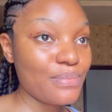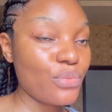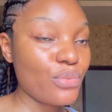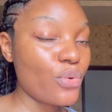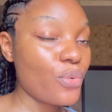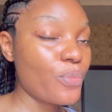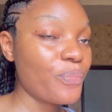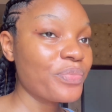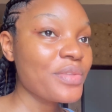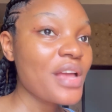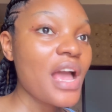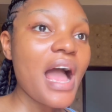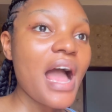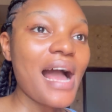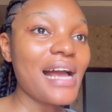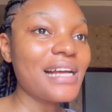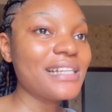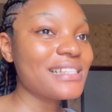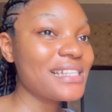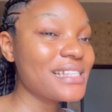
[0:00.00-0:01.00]
But
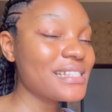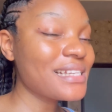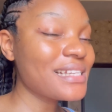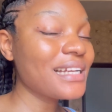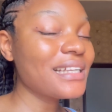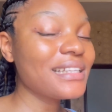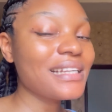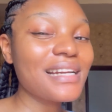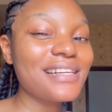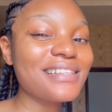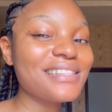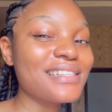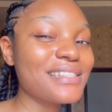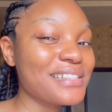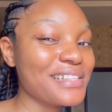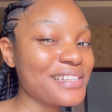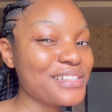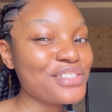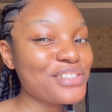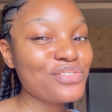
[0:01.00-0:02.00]
I tasted it and it is
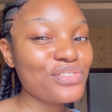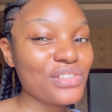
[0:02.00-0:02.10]
tasting